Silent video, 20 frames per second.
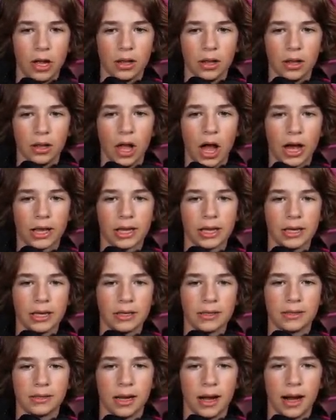
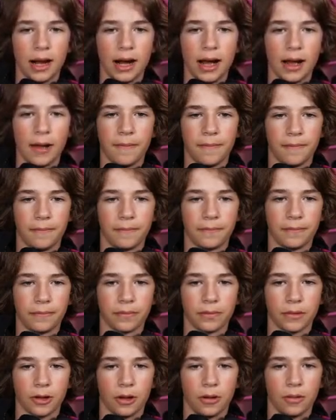Lachyz um,
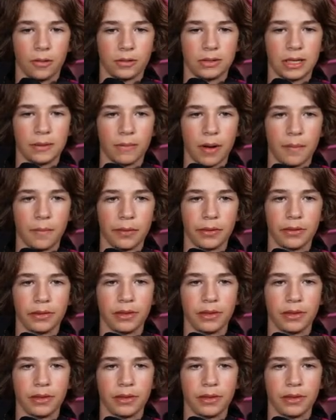team rumble.